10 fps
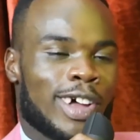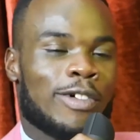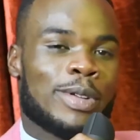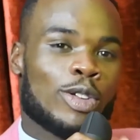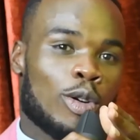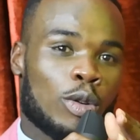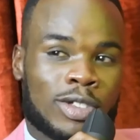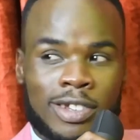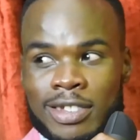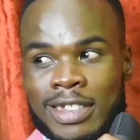I've been your
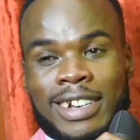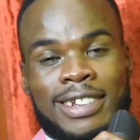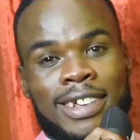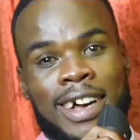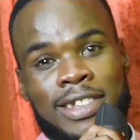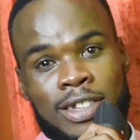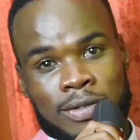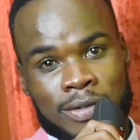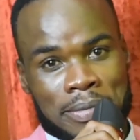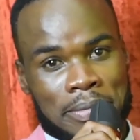host, that guy
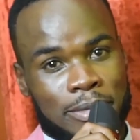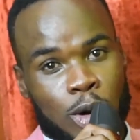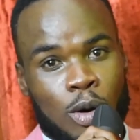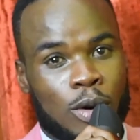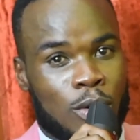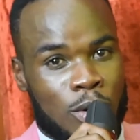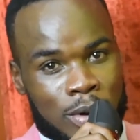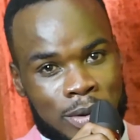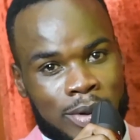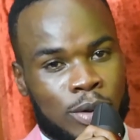Jeffer. Don't go
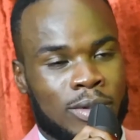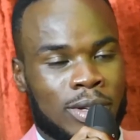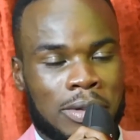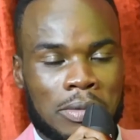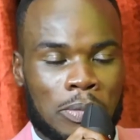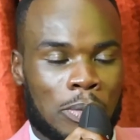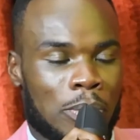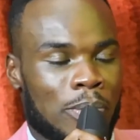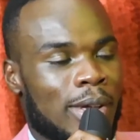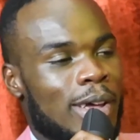away because
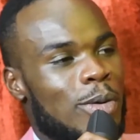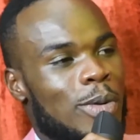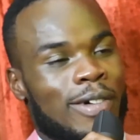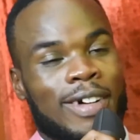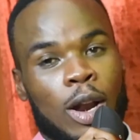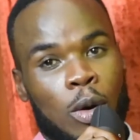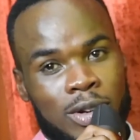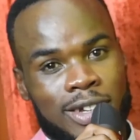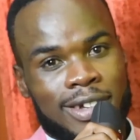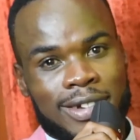we have a
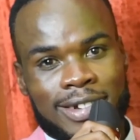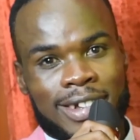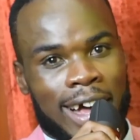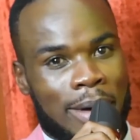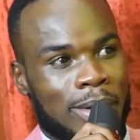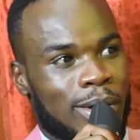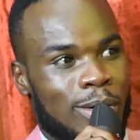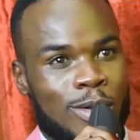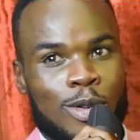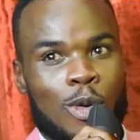lot coming
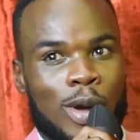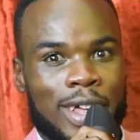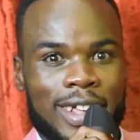on your way.